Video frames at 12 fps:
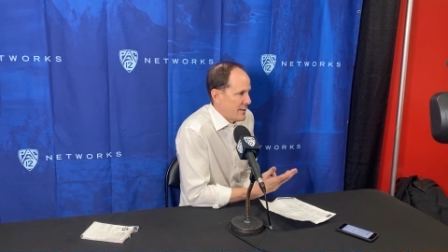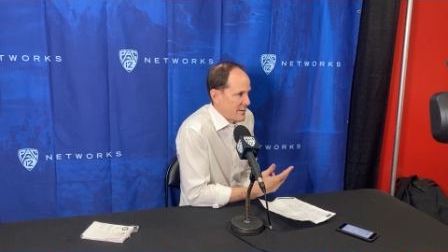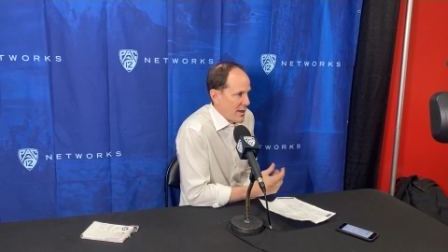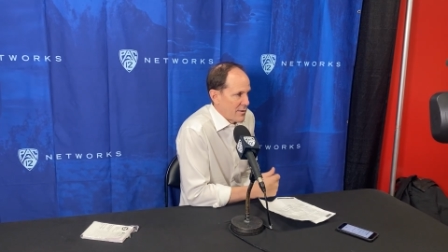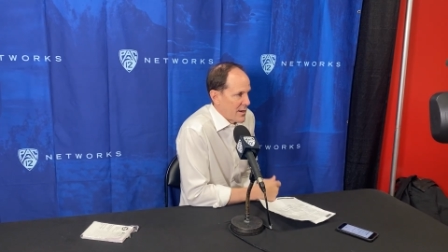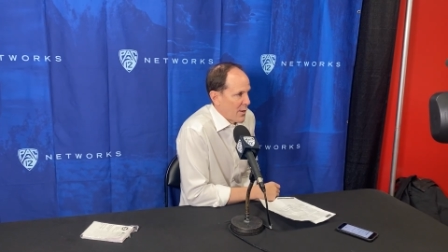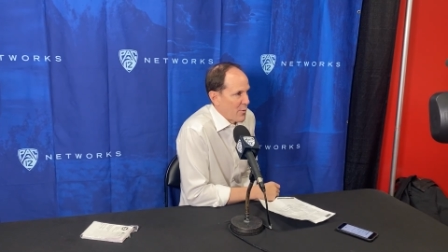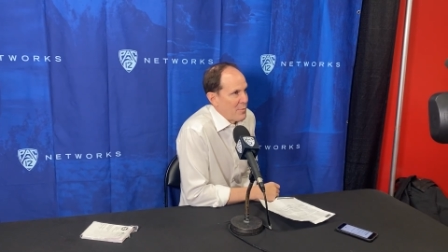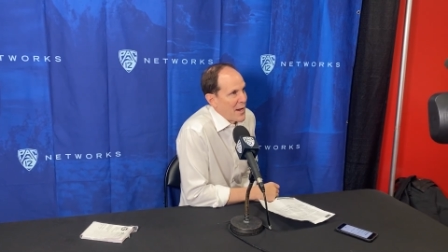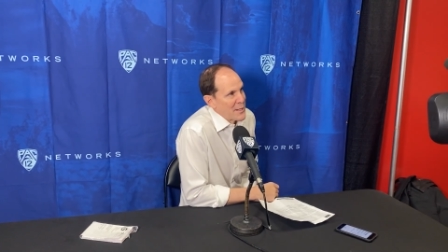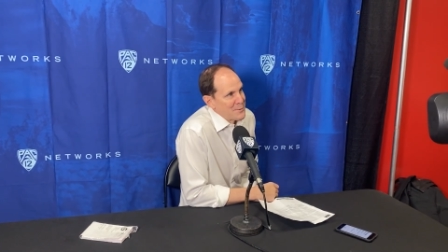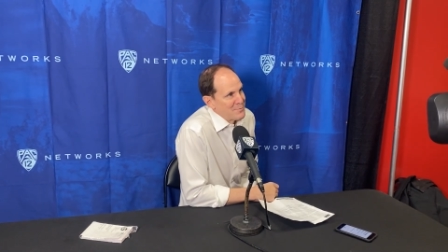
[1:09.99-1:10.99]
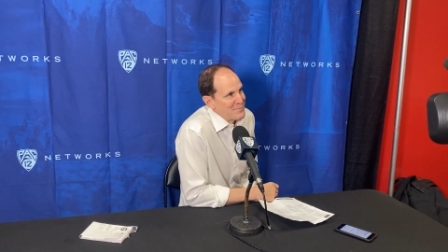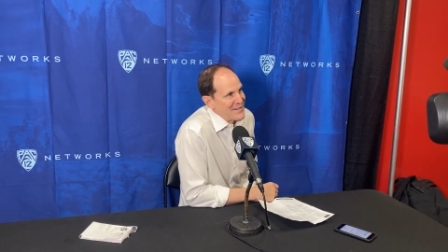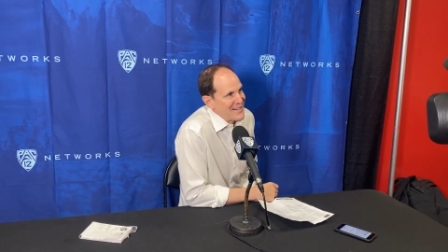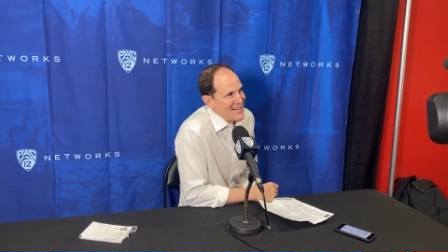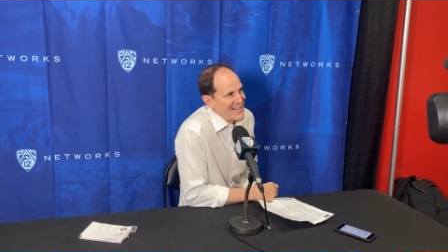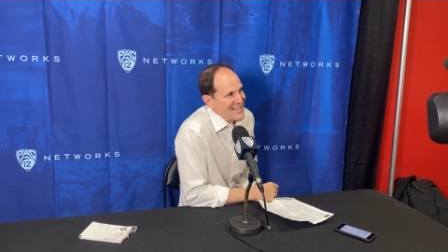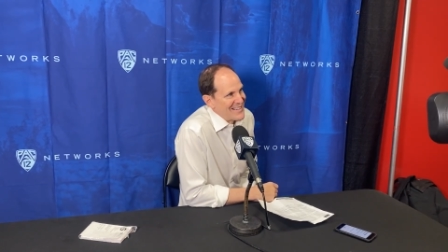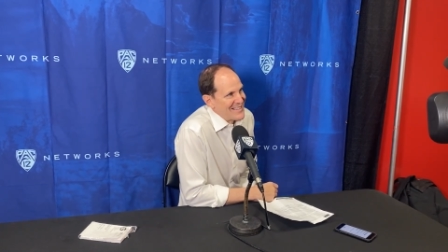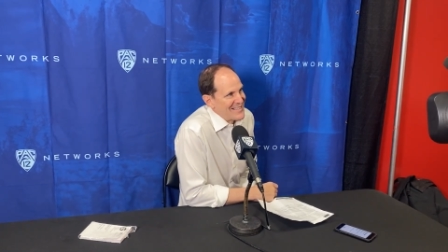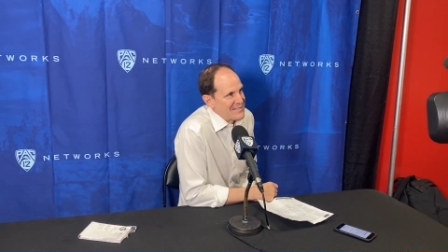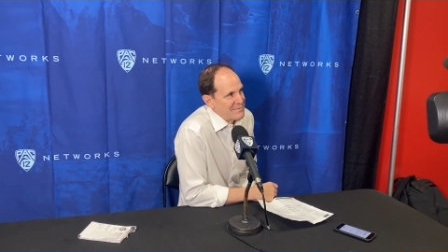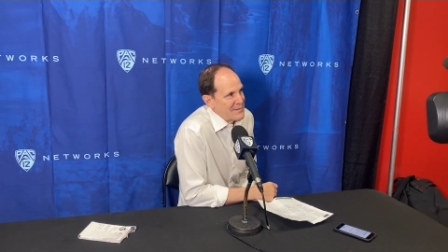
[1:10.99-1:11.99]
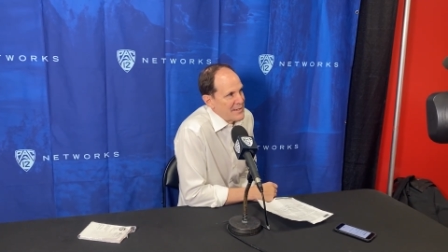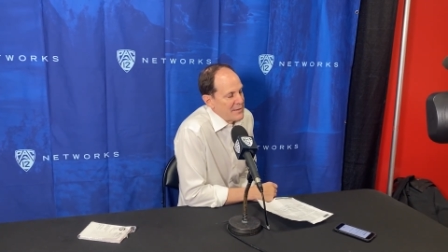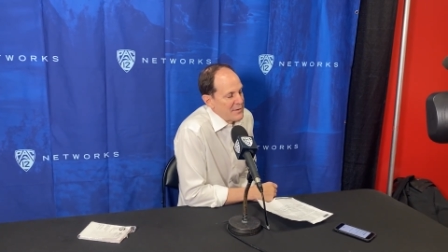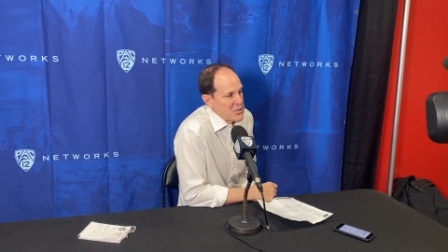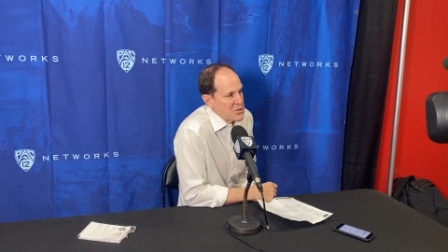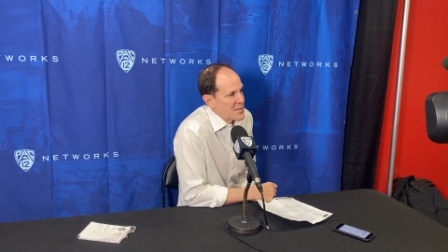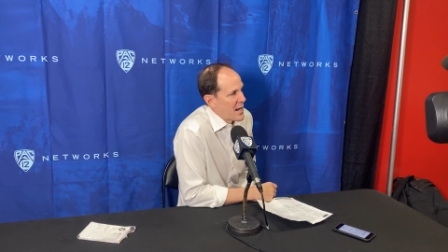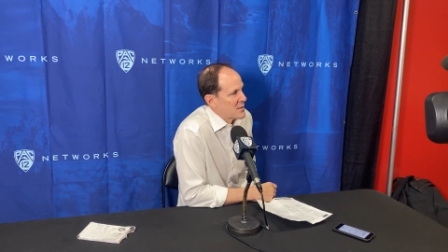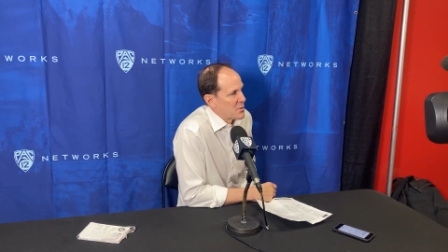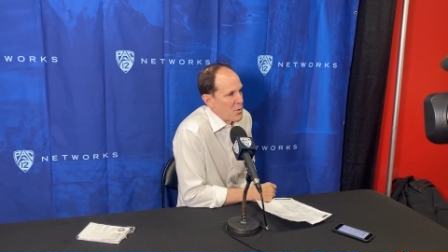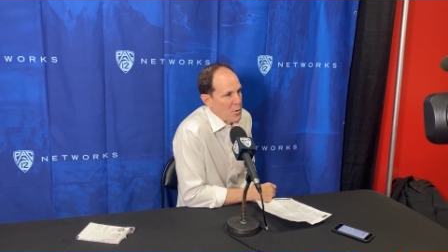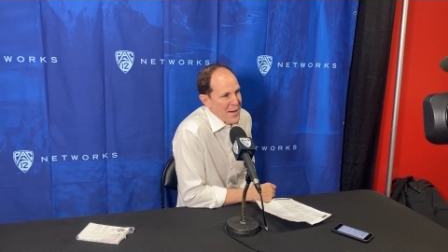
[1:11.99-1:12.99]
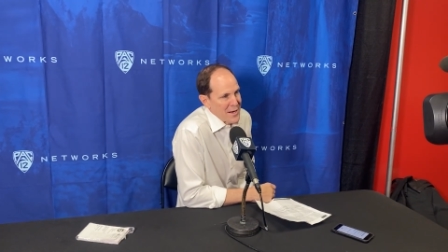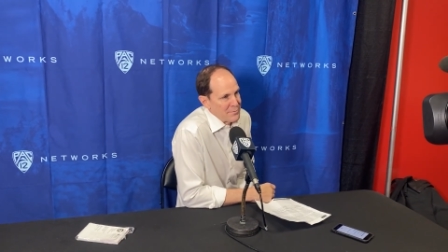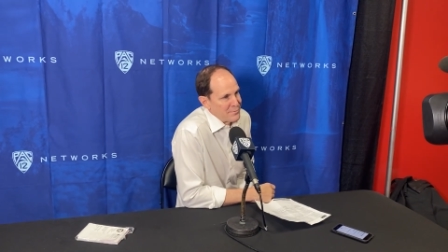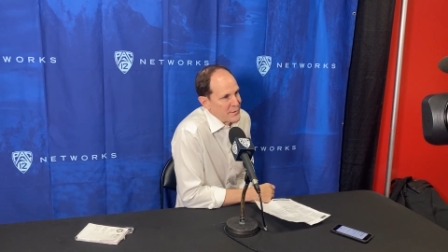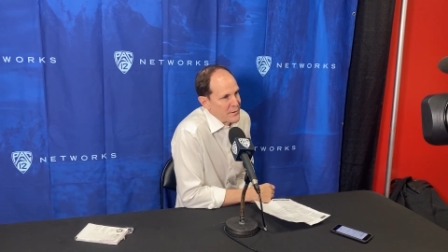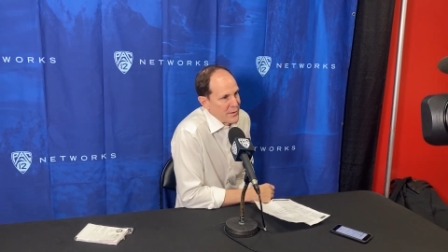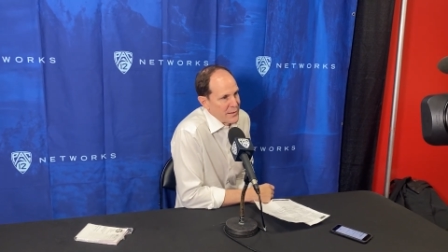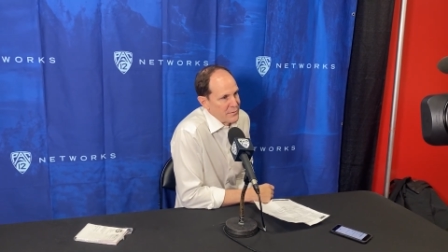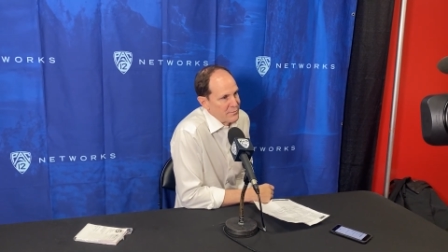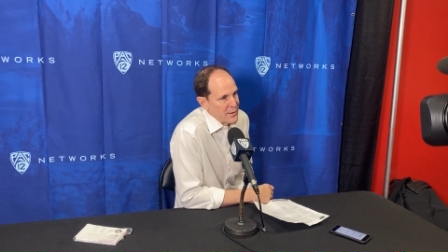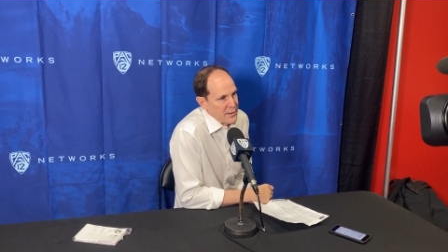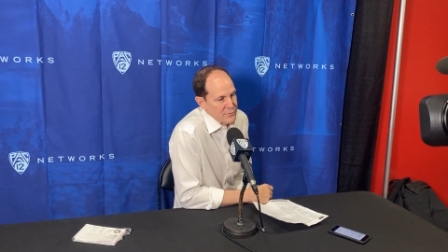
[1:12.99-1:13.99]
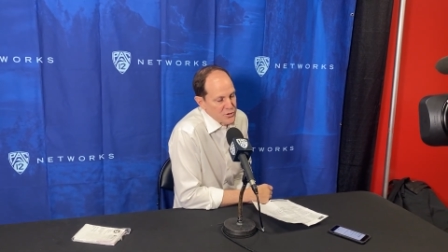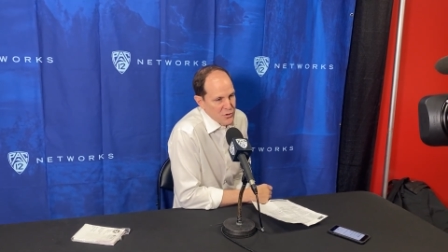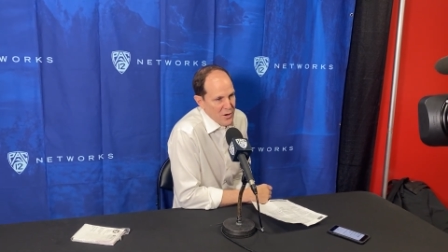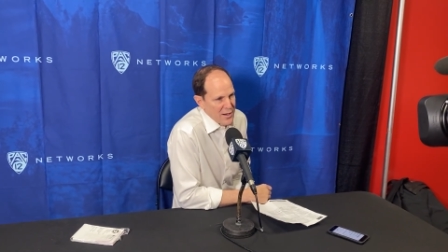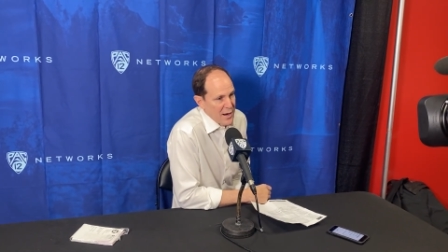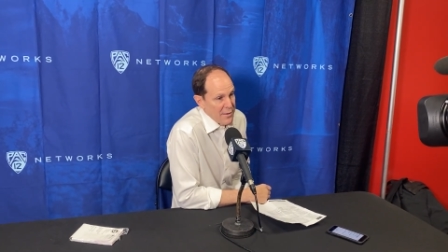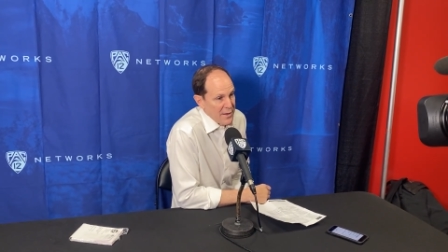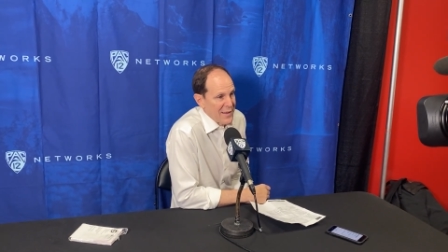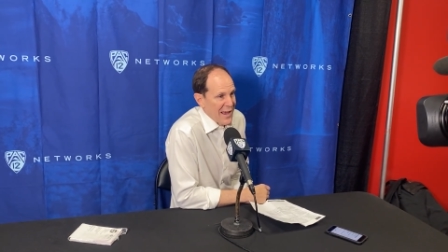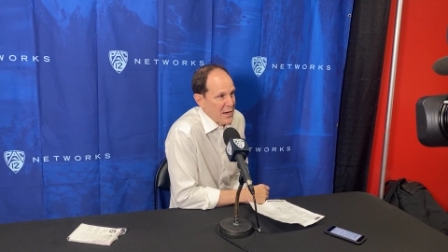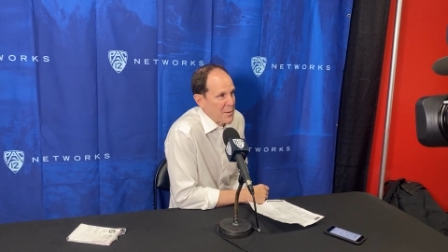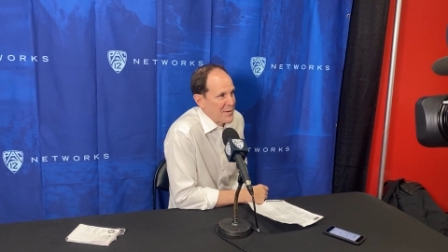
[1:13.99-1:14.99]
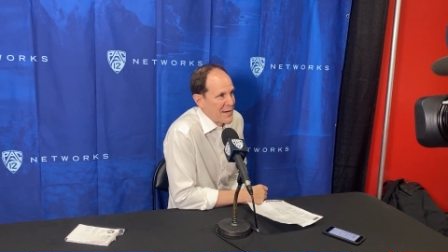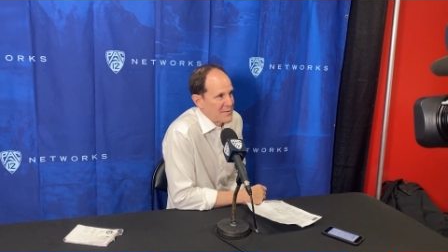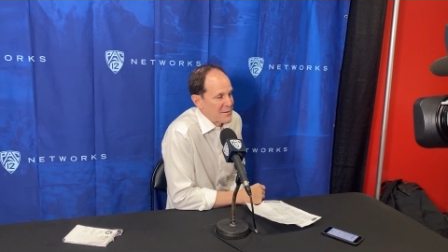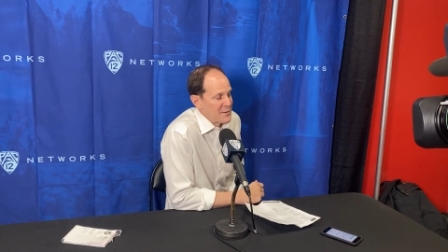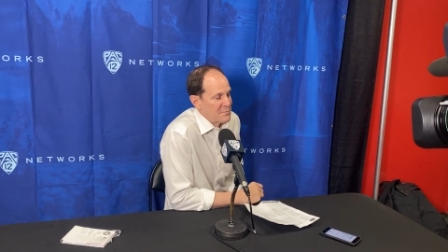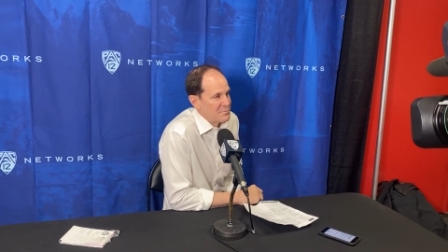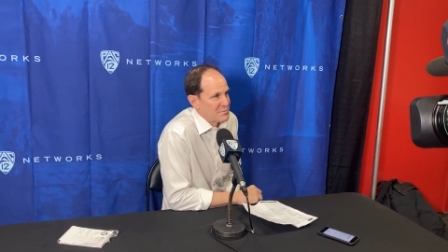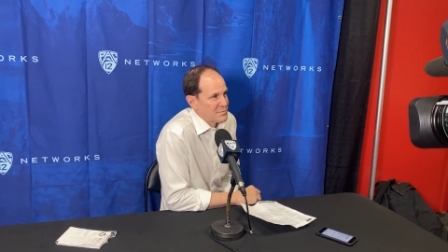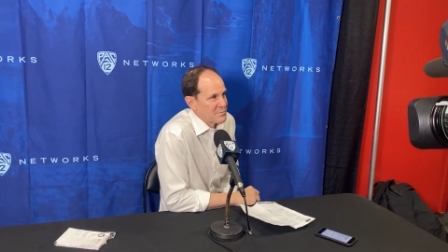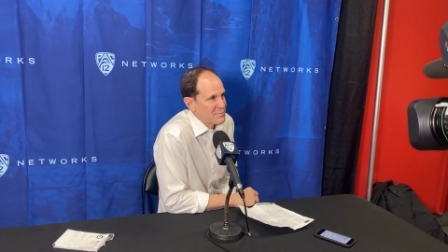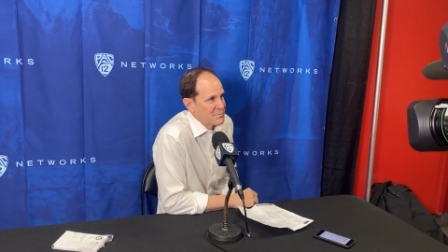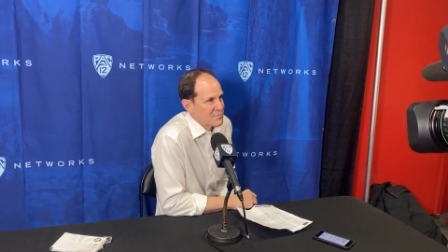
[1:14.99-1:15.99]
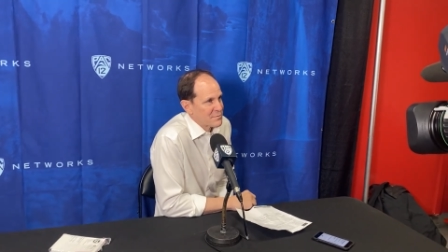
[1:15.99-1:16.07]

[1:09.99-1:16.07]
The other night we made them, uh, and they just got the momentum and they, they strung it up. I think they got up 19. Yeah.